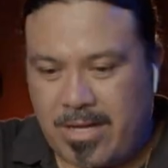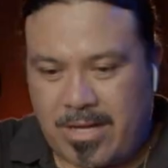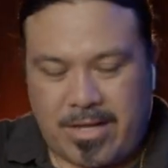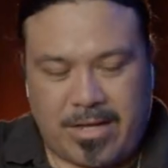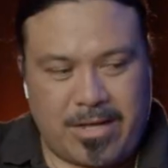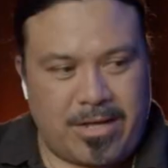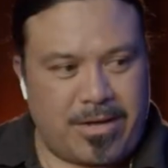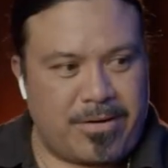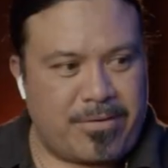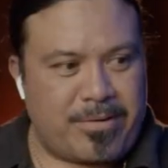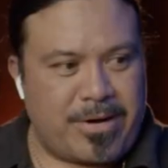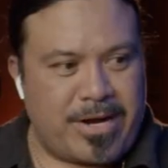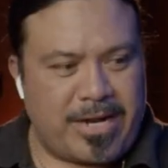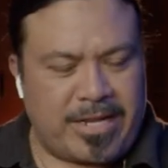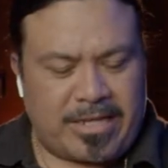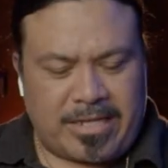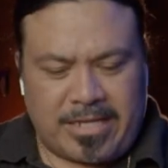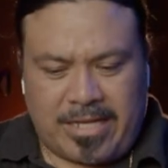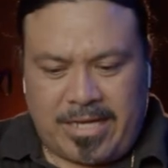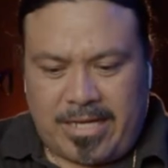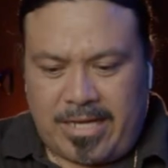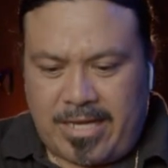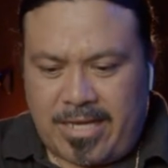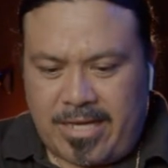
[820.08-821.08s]
All right.
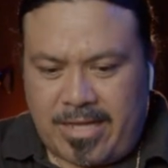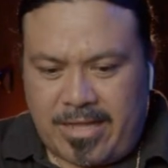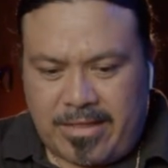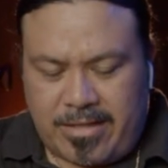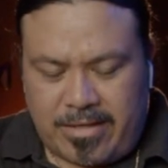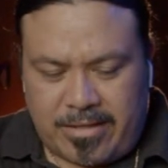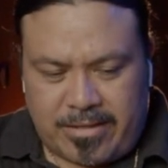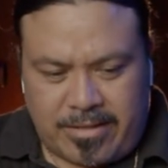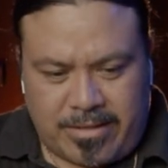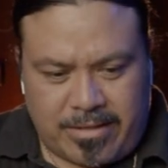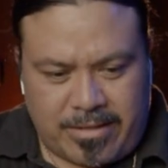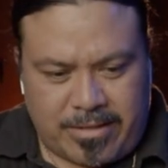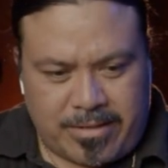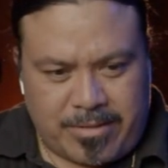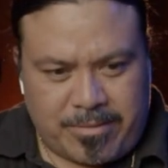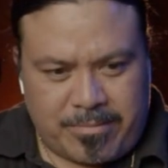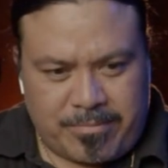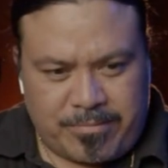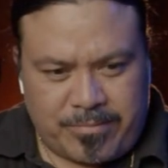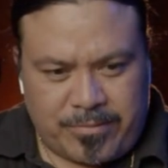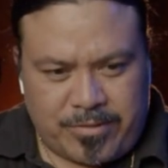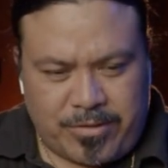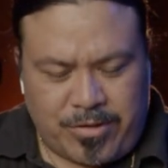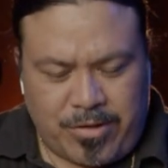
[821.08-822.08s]
And
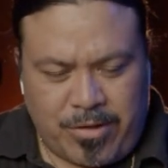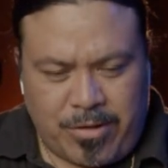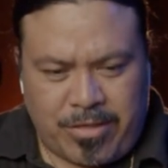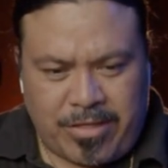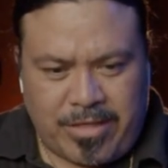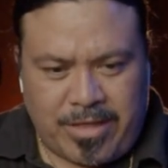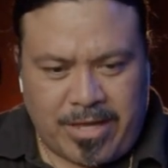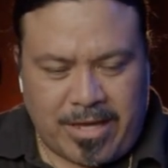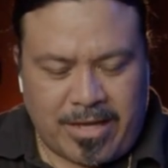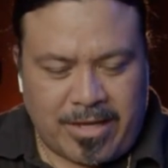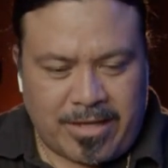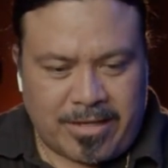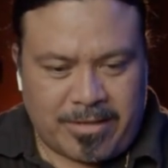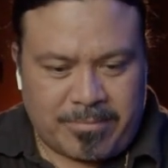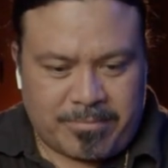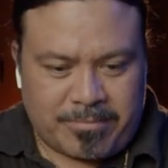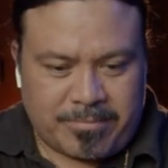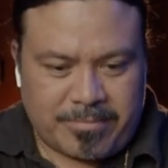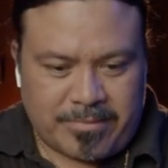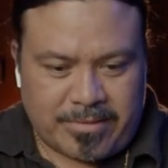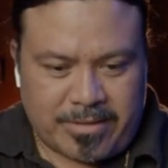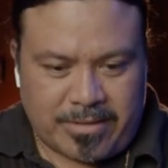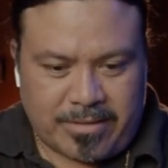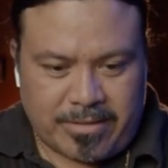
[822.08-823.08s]
do you think
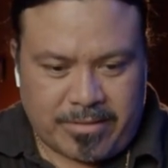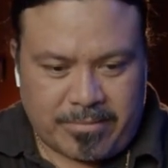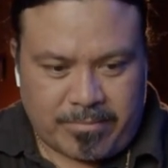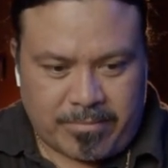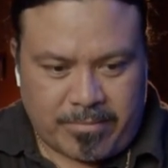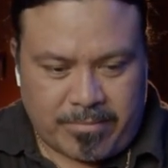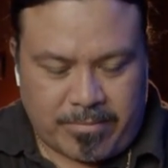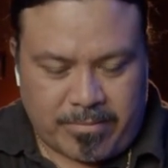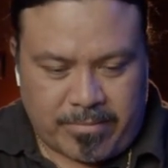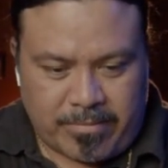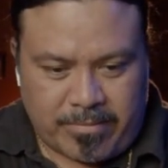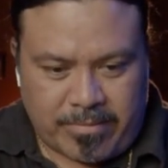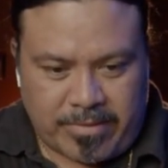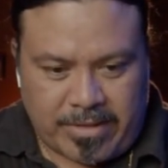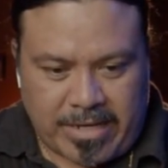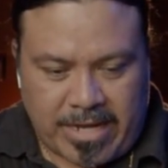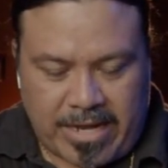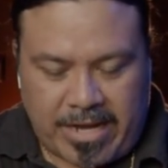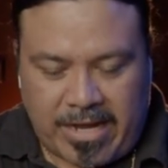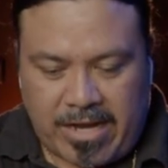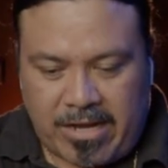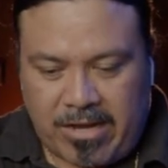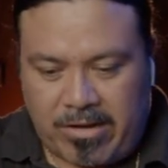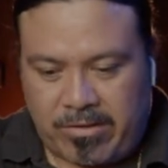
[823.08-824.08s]
that,
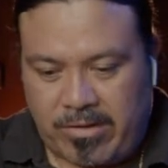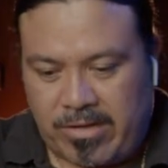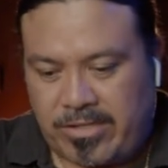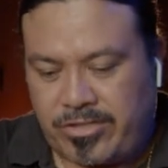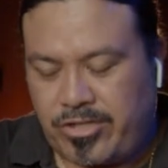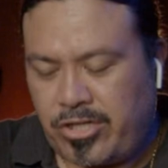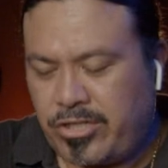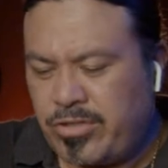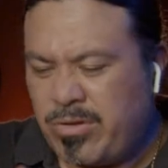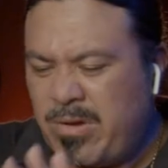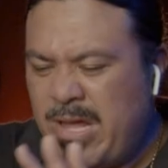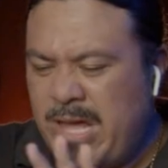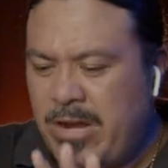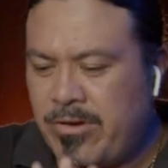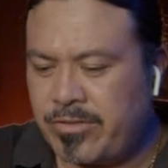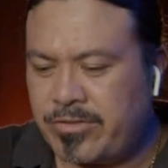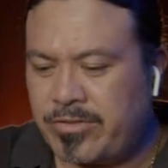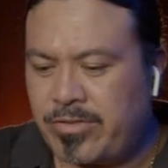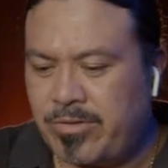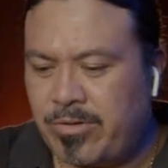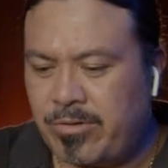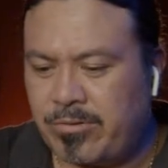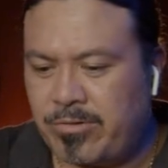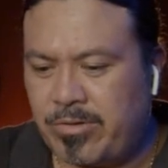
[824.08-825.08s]
just to let us
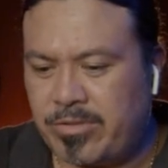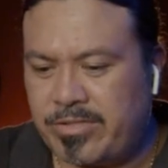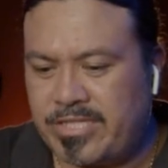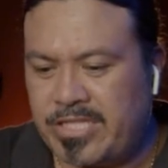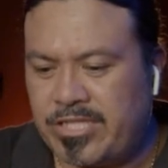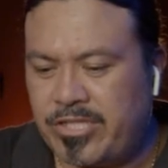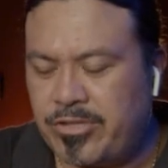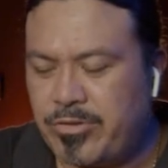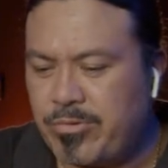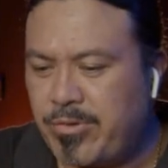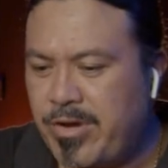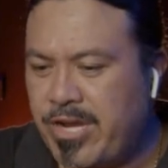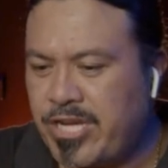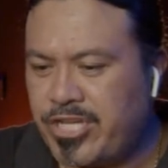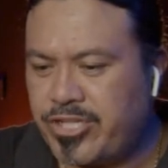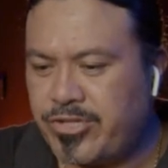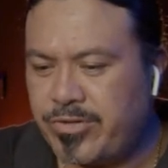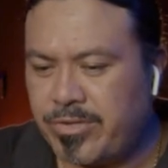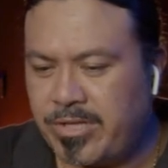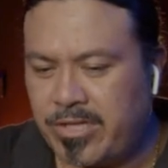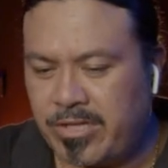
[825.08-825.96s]
know the situation in